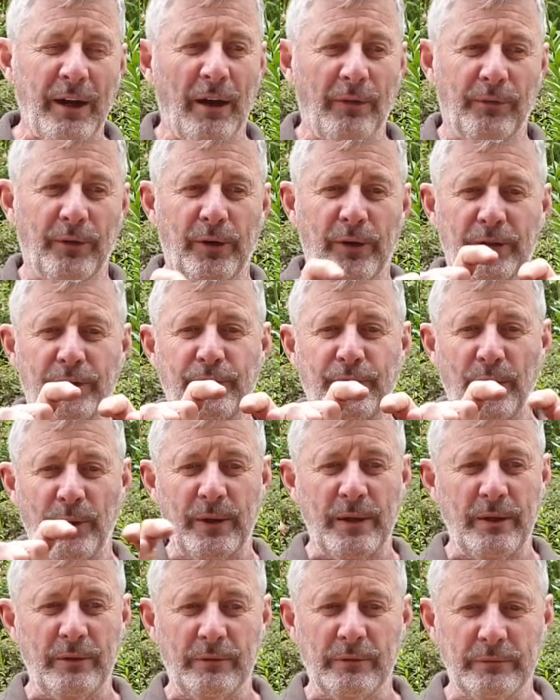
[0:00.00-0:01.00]
cover and it's
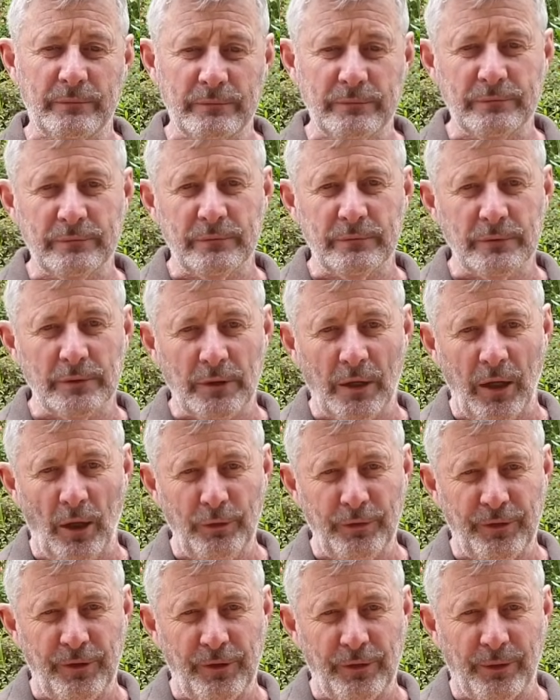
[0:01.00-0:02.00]
very
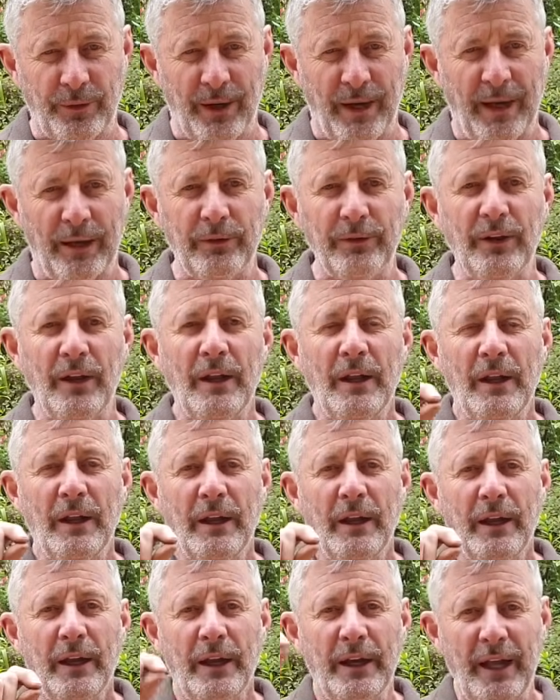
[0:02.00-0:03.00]
close to the ground,
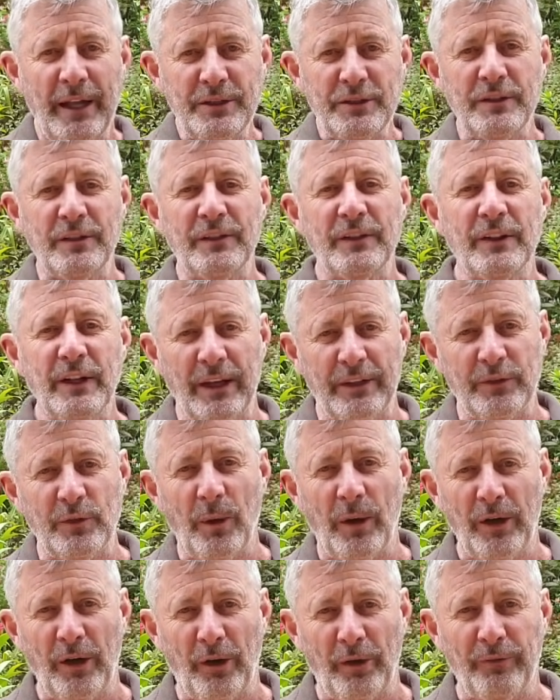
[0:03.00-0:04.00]
it actually still lets
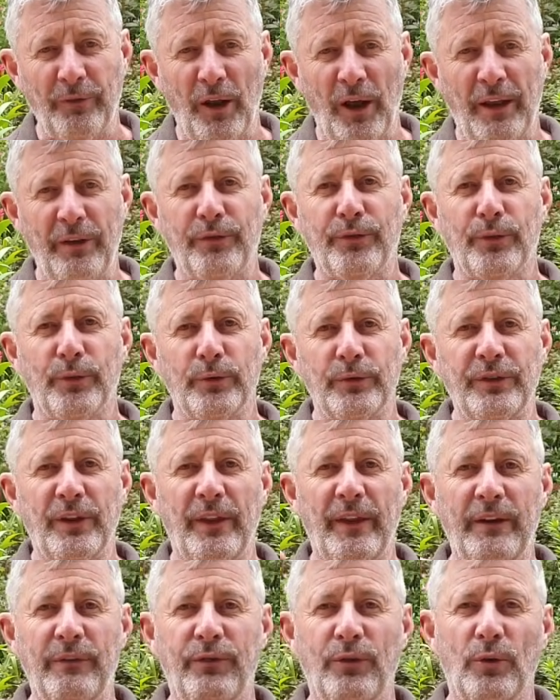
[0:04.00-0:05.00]
quite a lot of light through. So
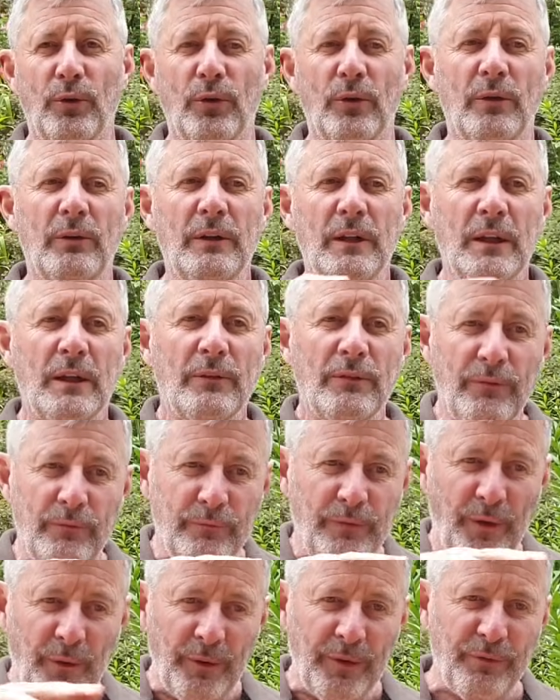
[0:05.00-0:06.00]
therefore,
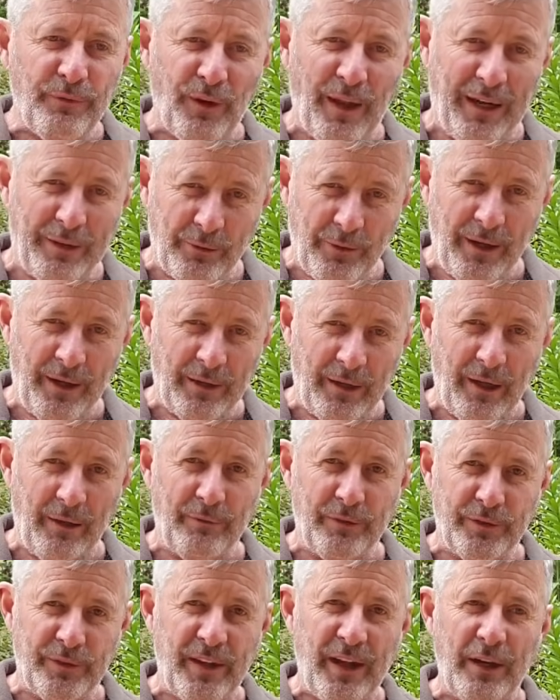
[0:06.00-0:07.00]
very flat ground
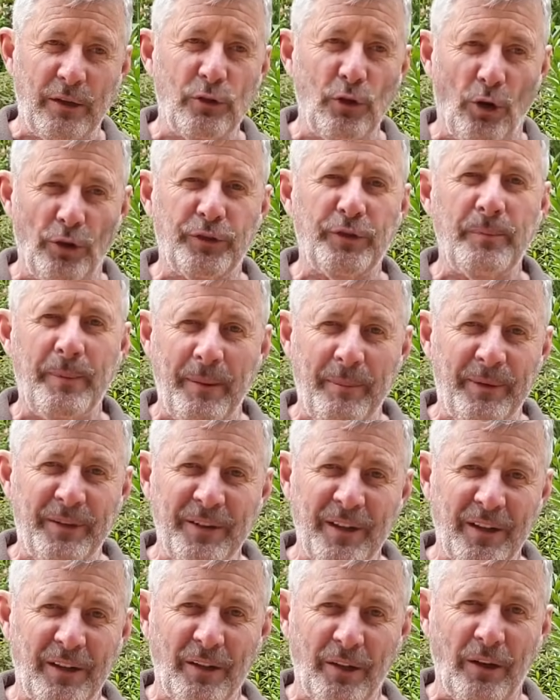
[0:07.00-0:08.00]
covers tend not to be
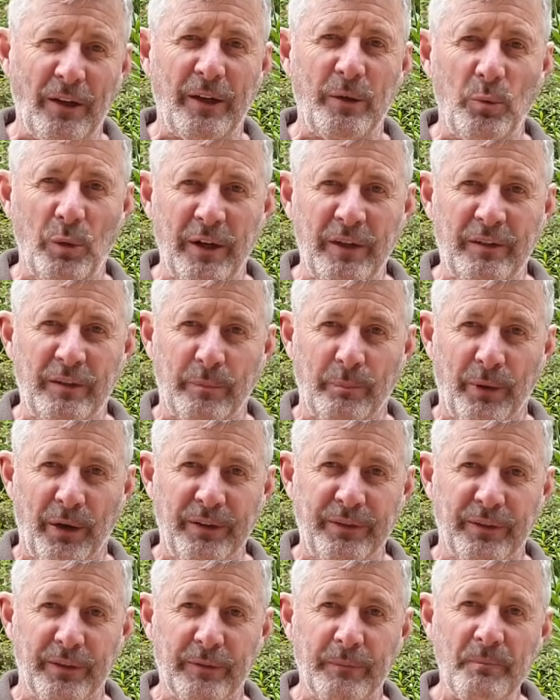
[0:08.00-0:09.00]
particularly weed
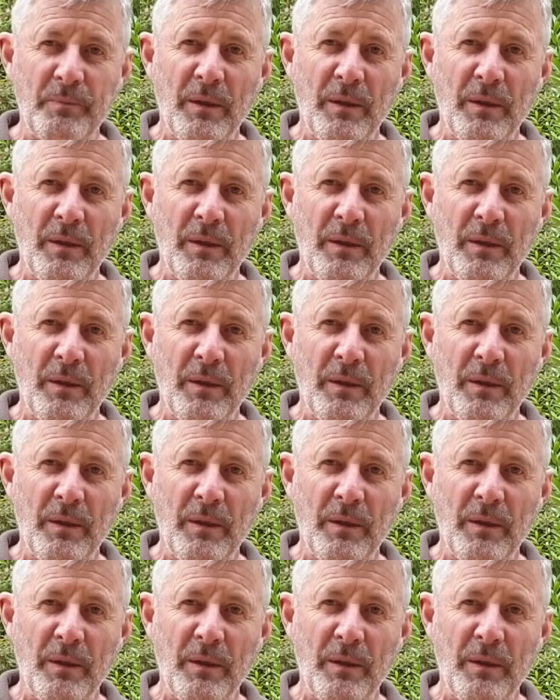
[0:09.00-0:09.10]
suppressant.